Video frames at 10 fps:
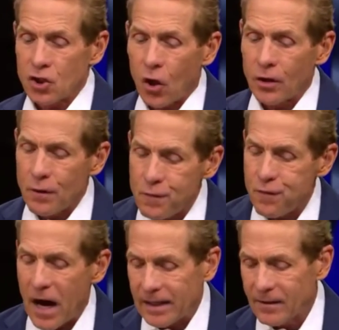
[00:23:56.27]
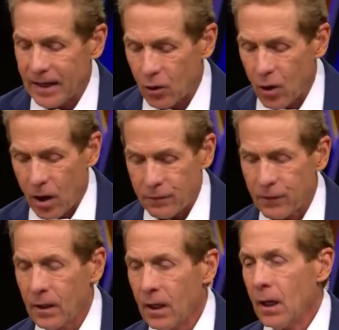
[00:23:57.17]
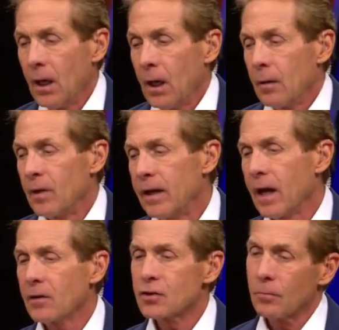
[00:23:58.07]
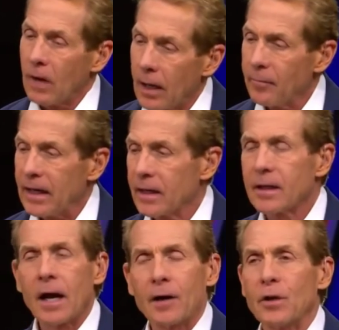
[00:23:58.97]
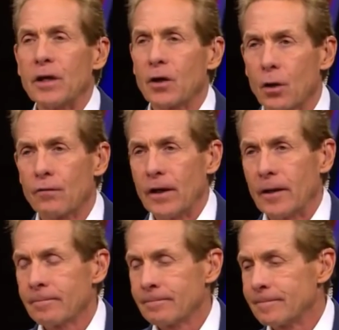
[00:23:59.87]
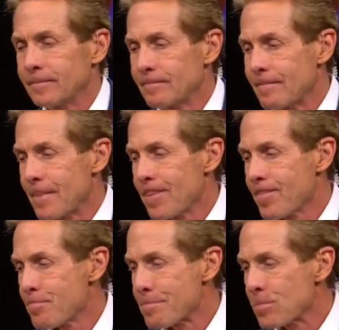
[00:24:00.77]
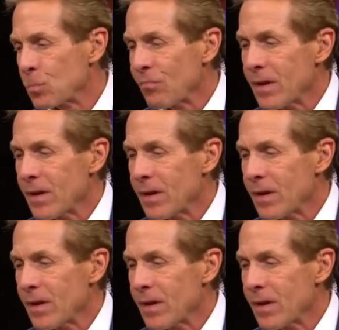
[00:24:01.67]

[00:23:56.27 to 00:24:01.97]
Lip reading: after I proclaimed him suddenly happy after game 1, I don't know what he was